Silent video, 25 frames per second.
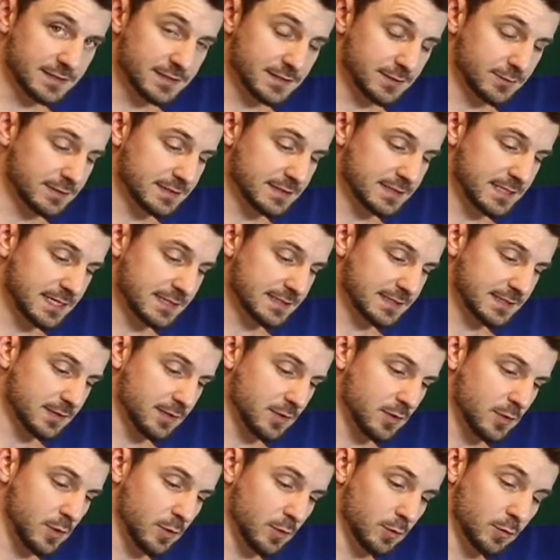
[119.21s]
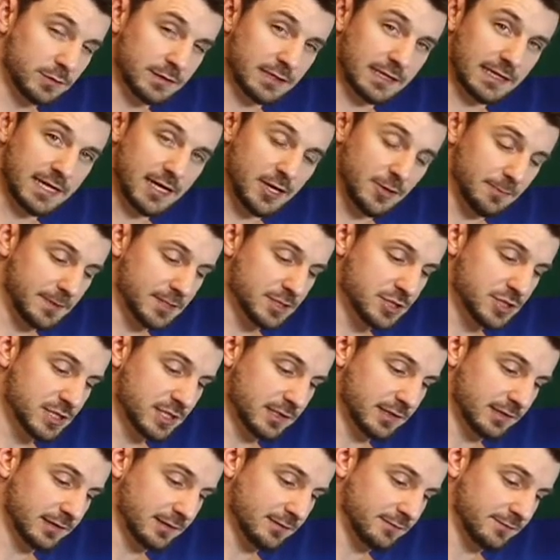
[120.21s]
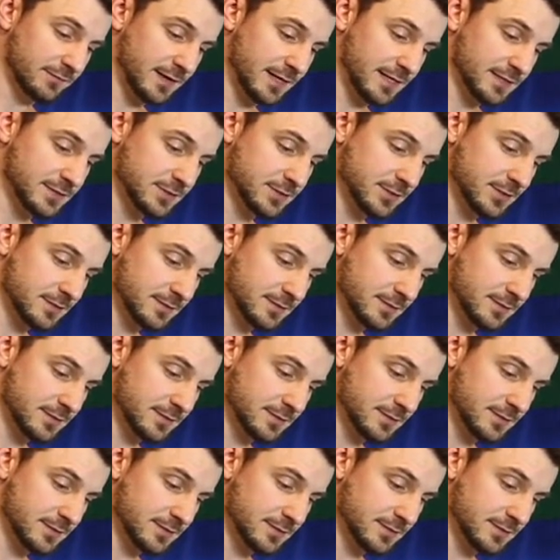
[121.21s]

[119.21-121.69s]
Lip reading: so it's nice and cold. It'll help it chill a little faster.